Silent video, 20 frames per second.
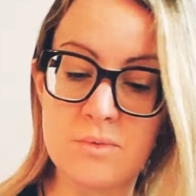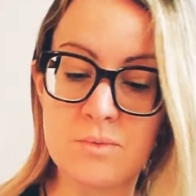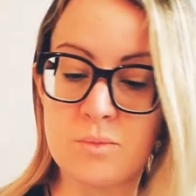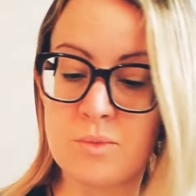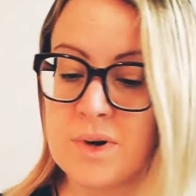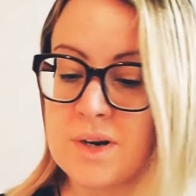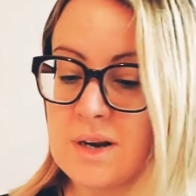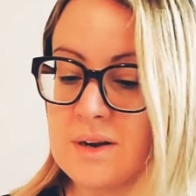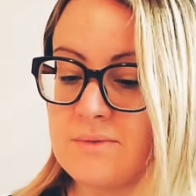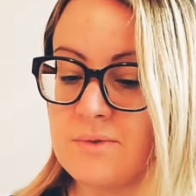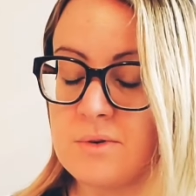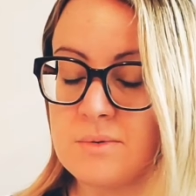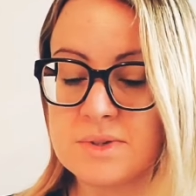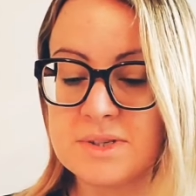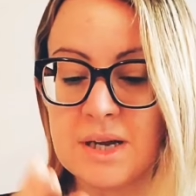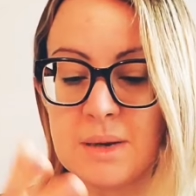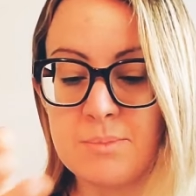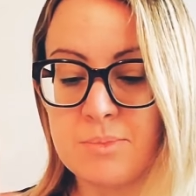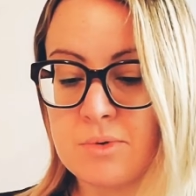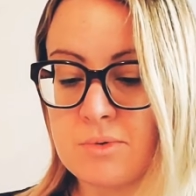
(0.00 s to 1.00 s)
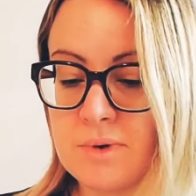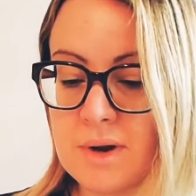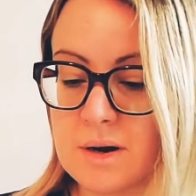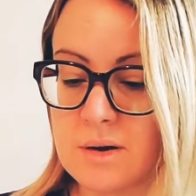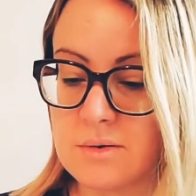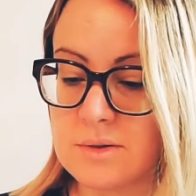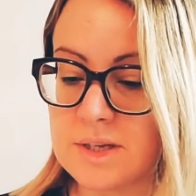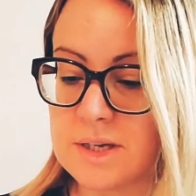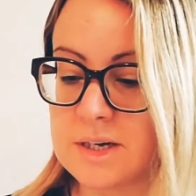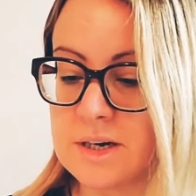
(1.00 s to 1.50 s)
whatever,
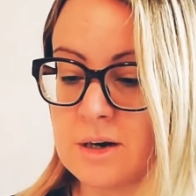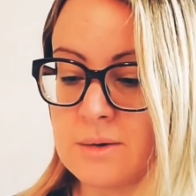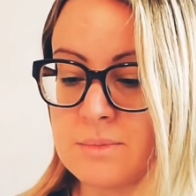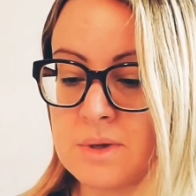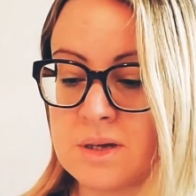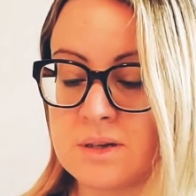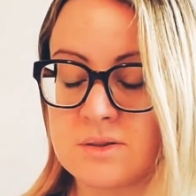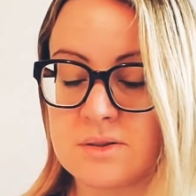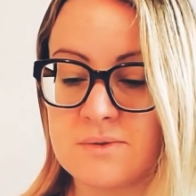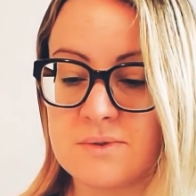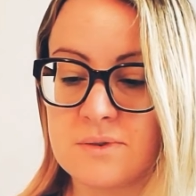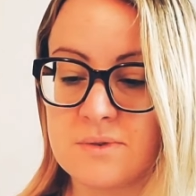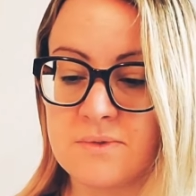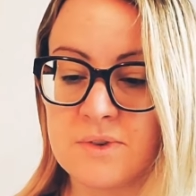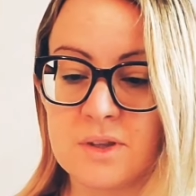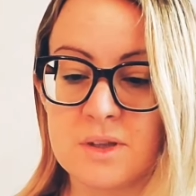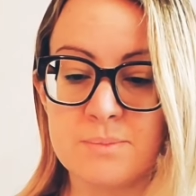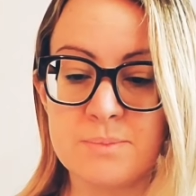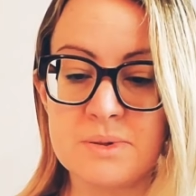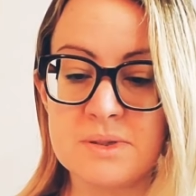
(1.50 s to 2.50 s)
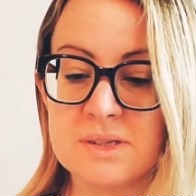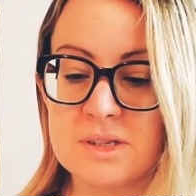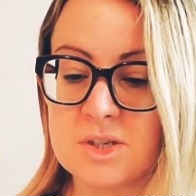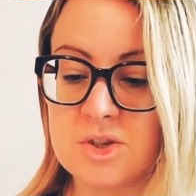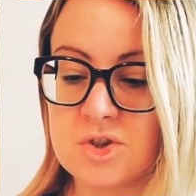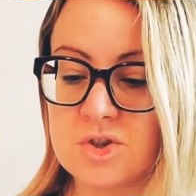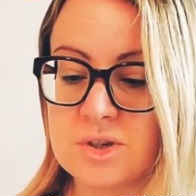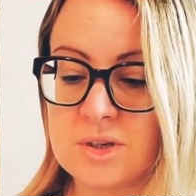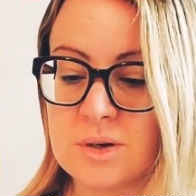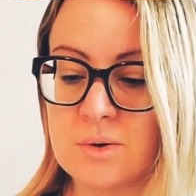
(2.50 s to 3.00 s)
temporarily coming to fulfill a
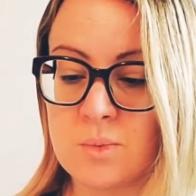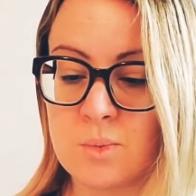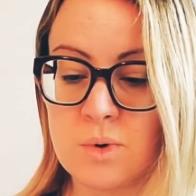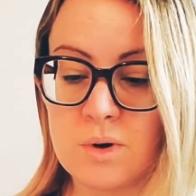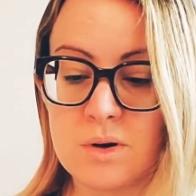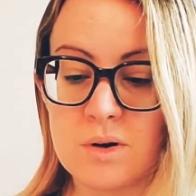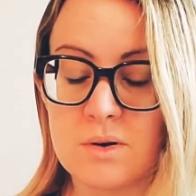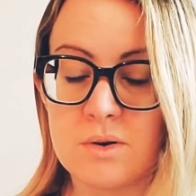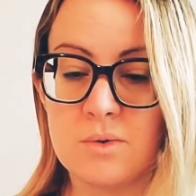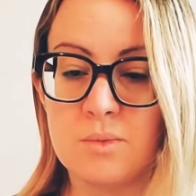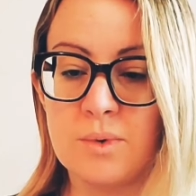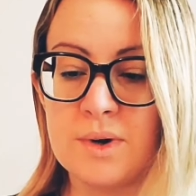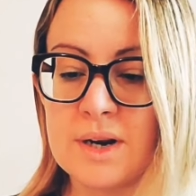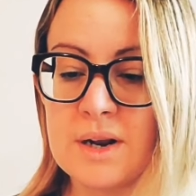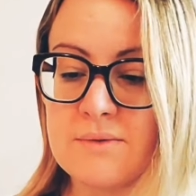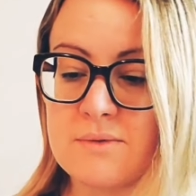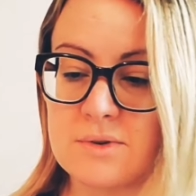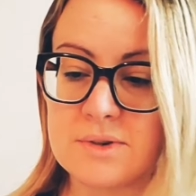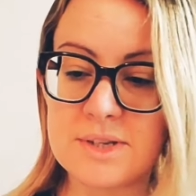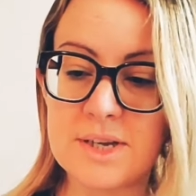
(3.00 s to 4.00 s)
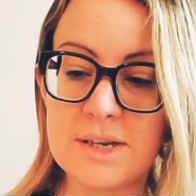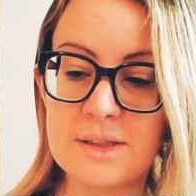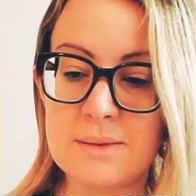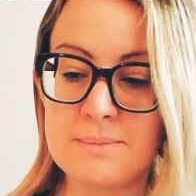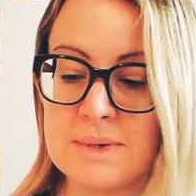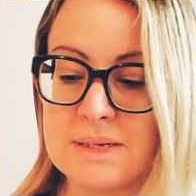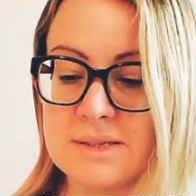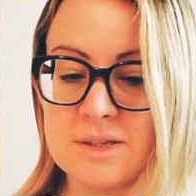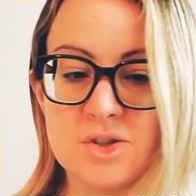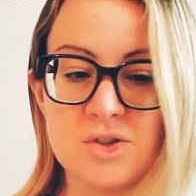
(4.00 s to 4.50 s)
position at work, whatever, take the
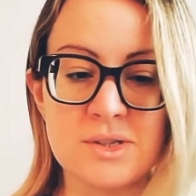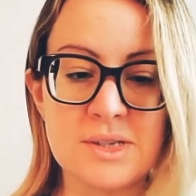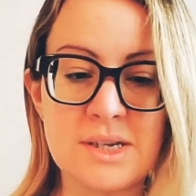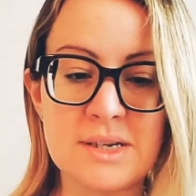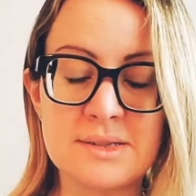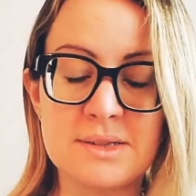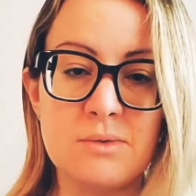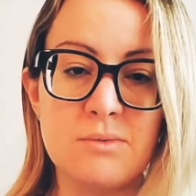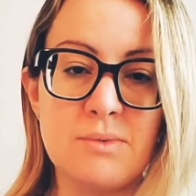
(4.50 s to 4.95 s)
messages as they